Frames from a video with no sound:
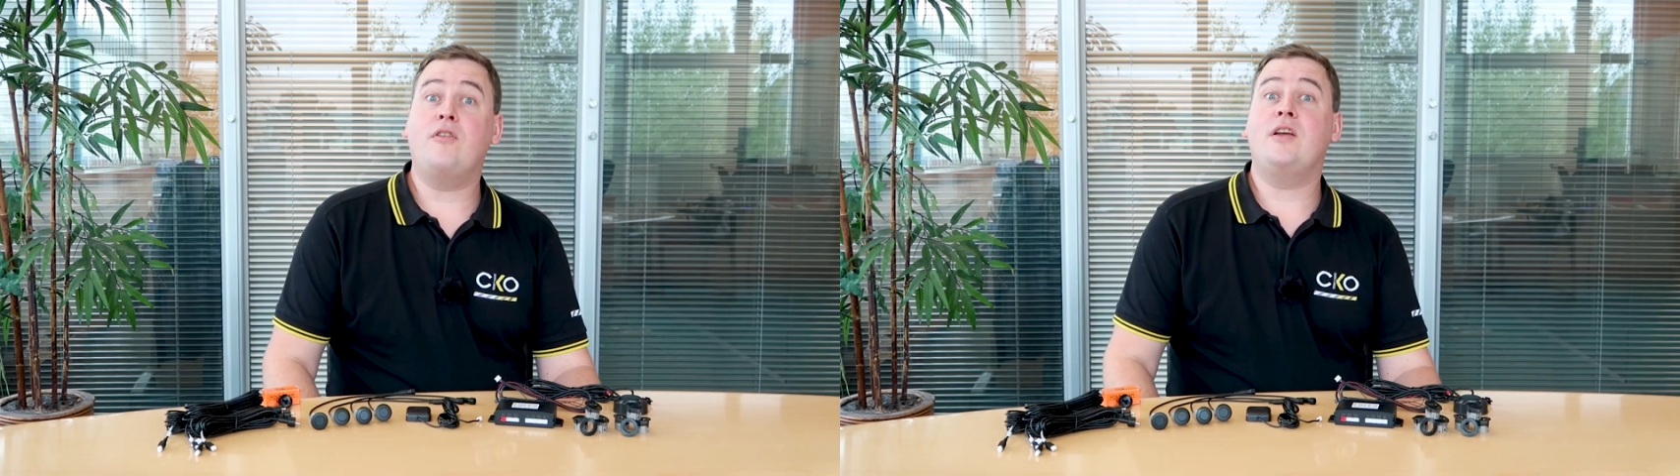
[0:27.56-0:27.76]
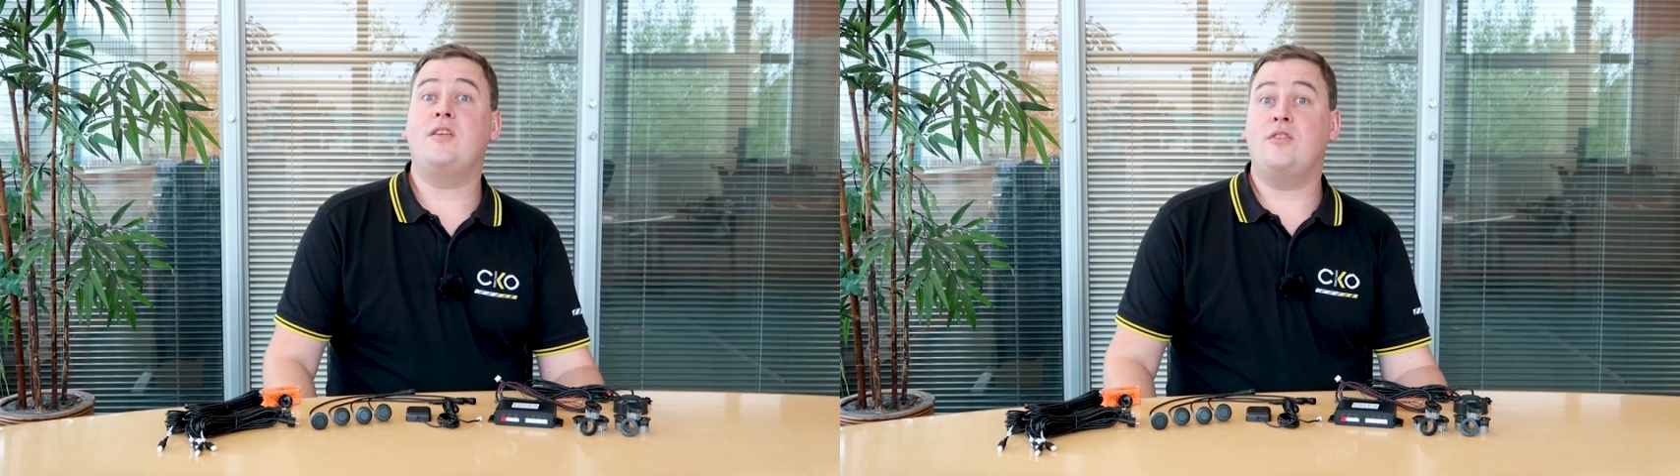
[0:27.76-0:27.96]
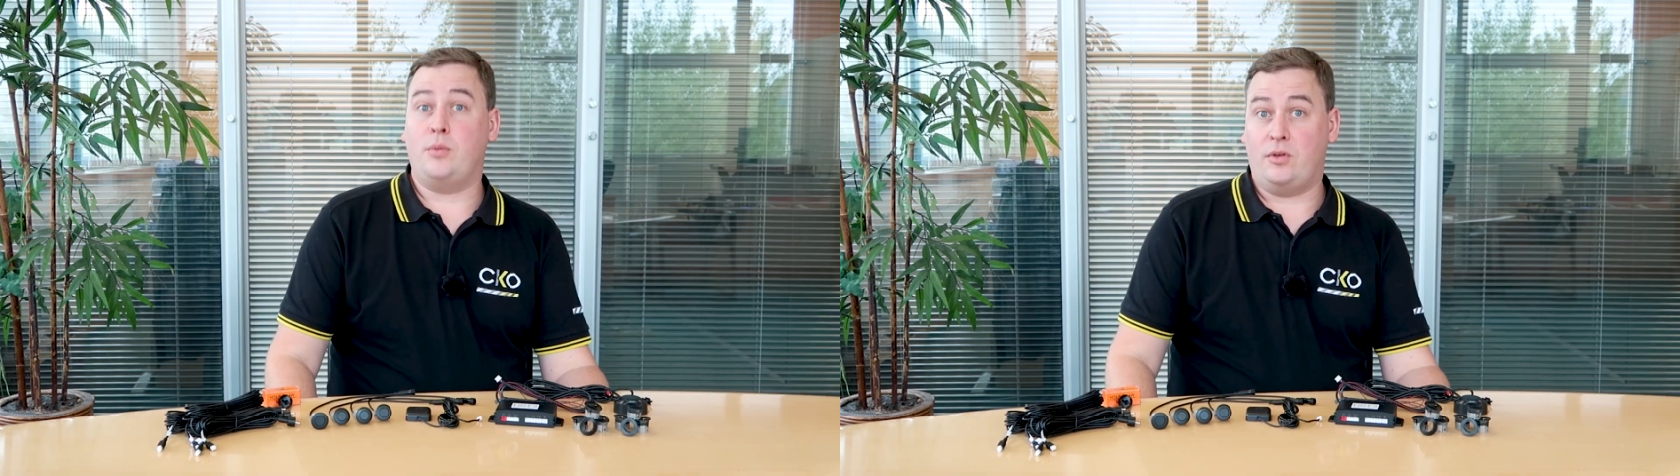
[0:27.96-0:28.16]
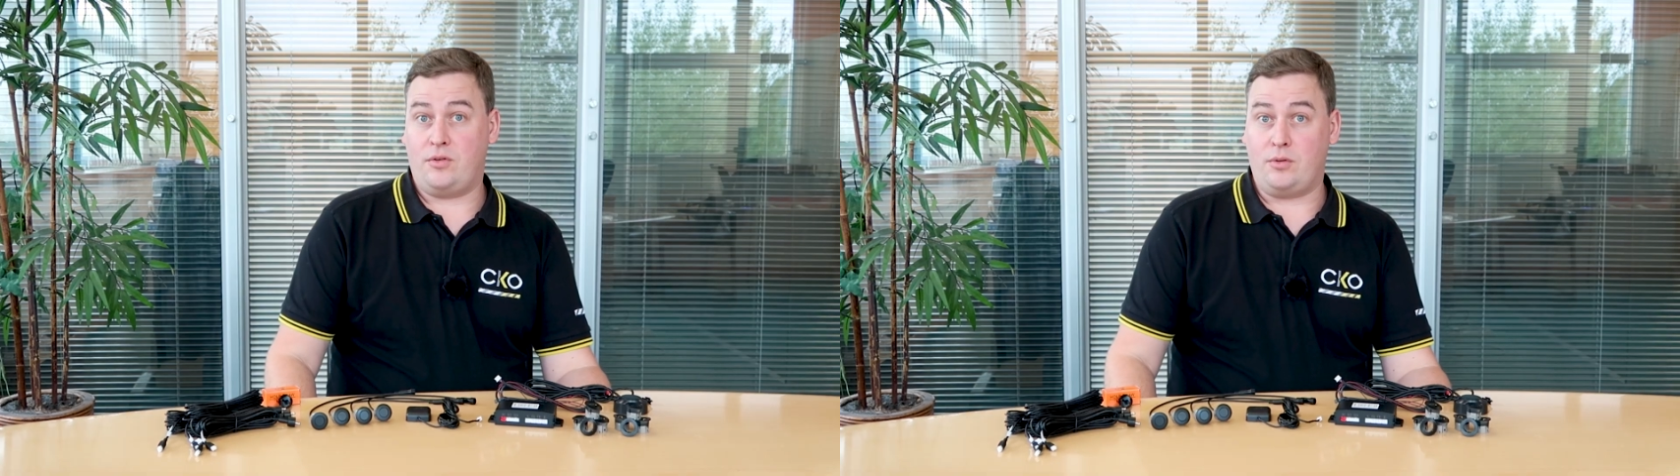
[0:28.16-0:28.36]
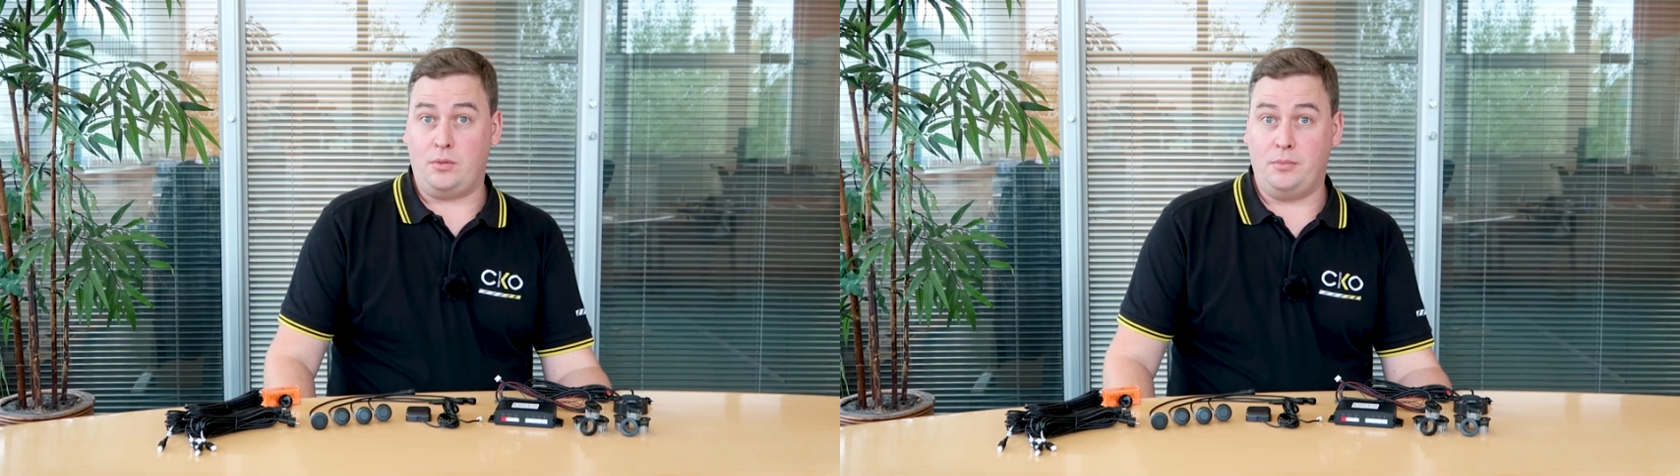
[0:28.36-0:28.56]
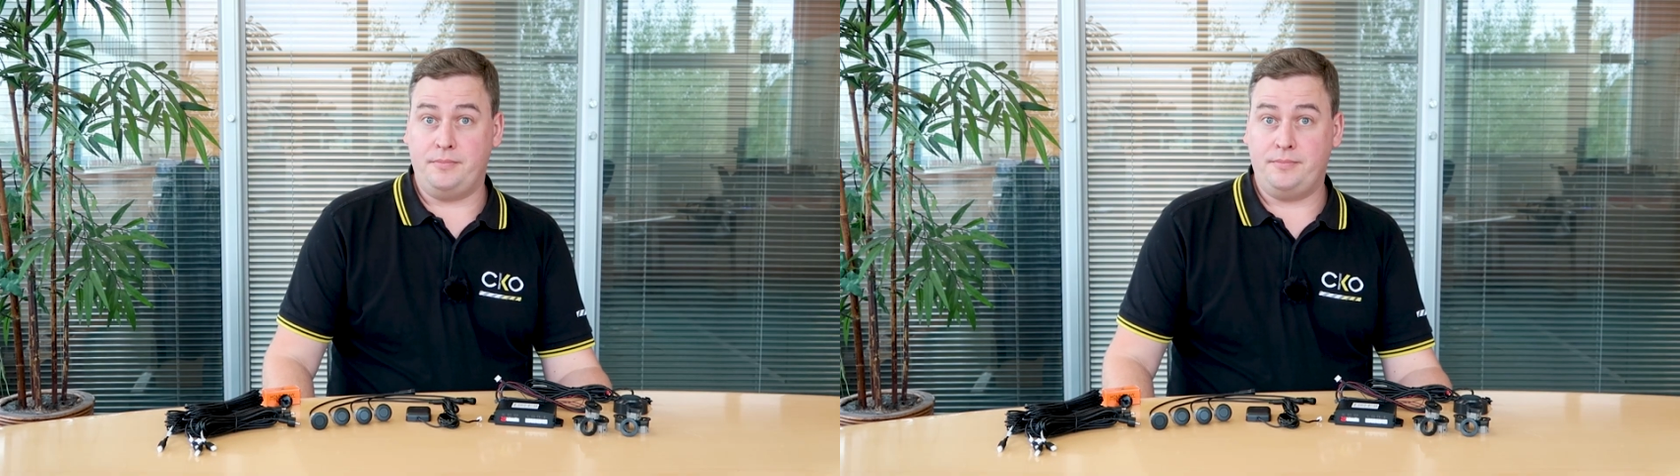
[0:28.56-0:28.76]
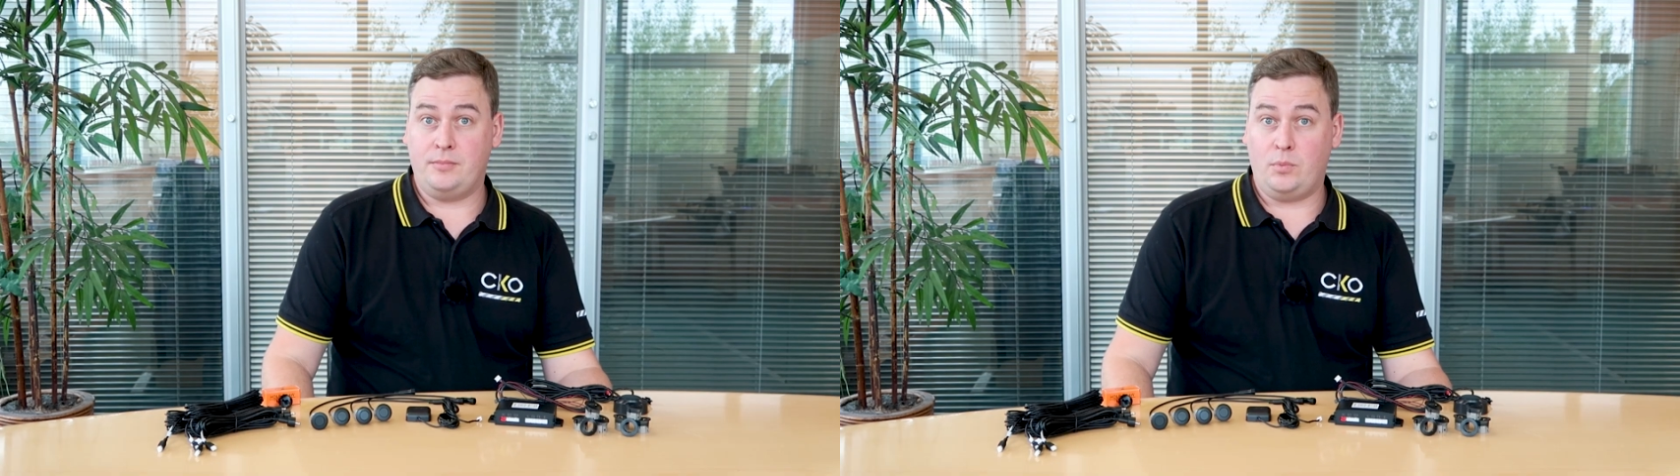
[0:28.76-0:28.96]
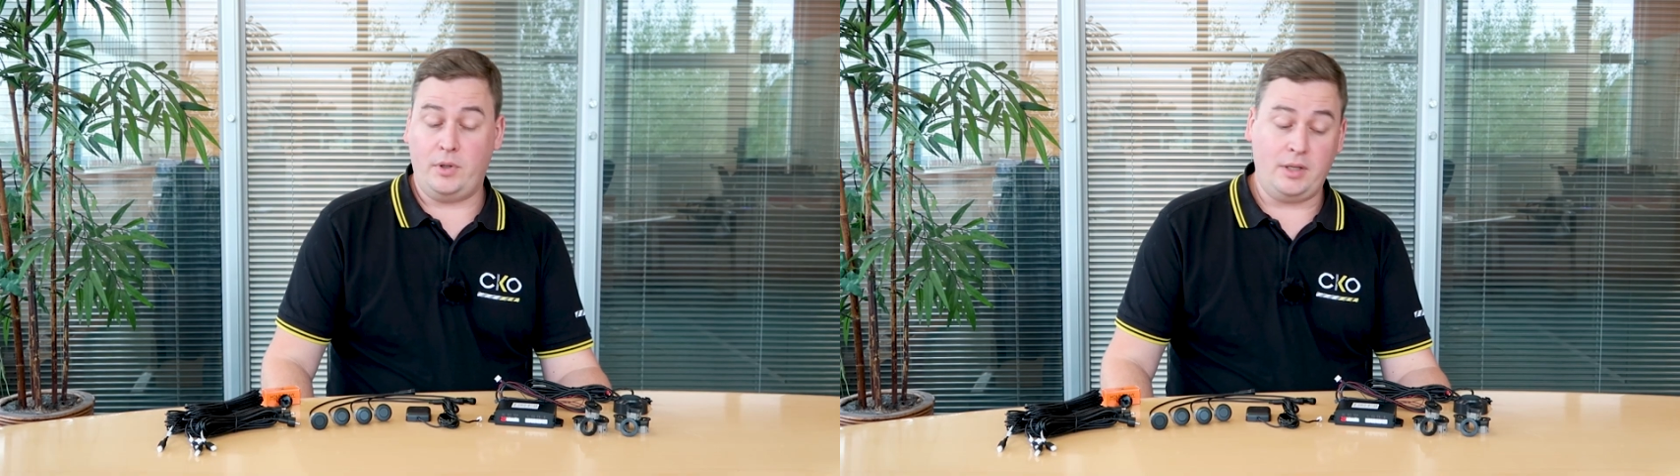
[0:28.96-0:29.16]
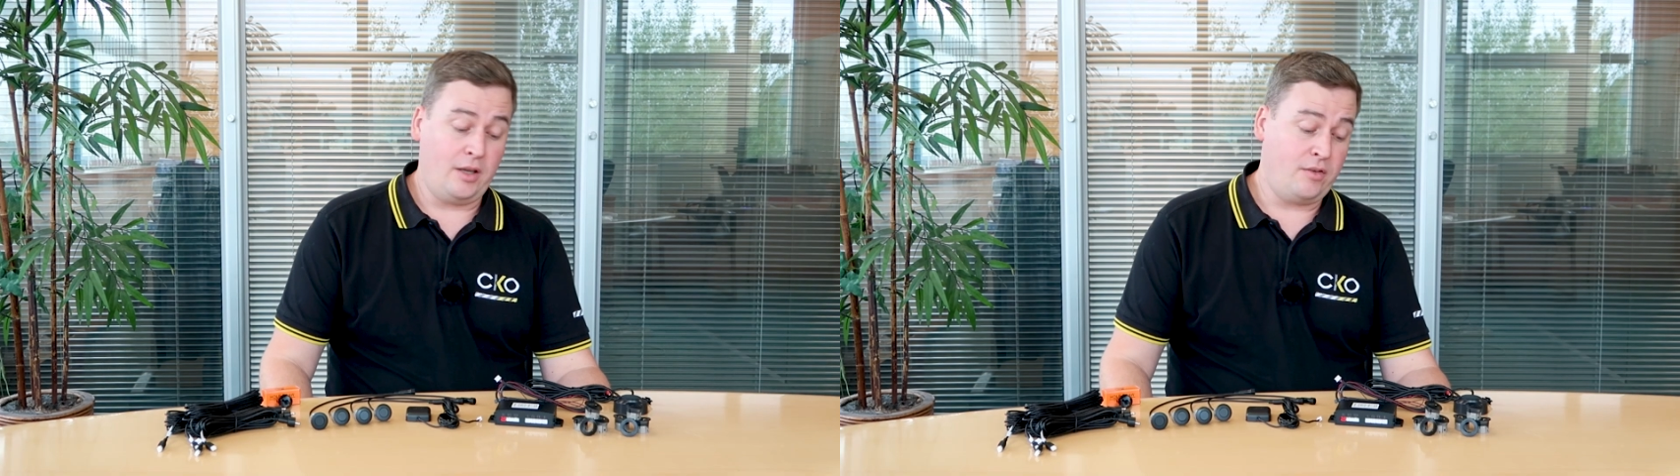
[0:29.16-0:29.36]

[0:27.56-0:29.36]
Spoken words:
are easy to install, with the